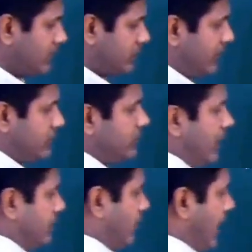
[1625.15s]
So let's do
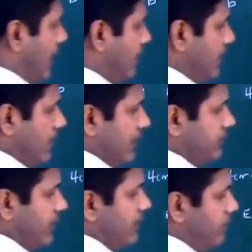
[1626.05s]
that. So A,
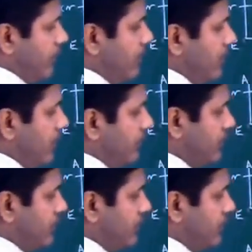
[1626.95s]
let's find the perimeter